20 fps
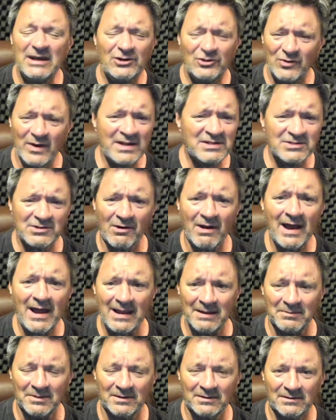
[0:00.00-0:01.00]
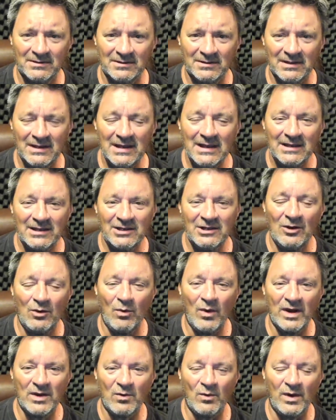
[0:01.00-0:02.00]
Transcribe. You know
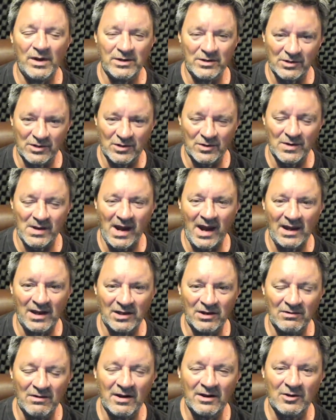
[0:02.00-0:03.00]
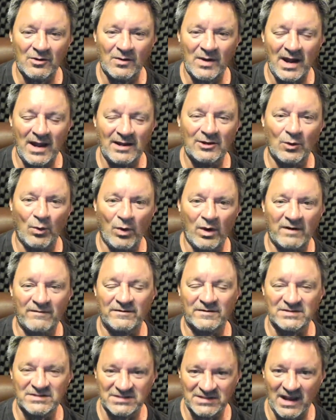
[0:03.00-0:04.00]
what, what you're creating, you're not creating a work
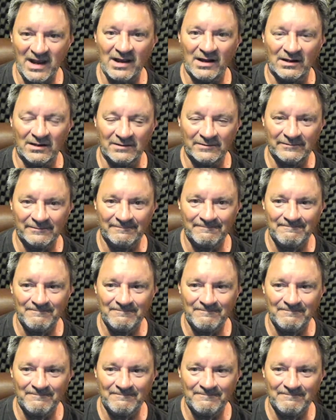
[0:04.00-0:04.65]
for sale.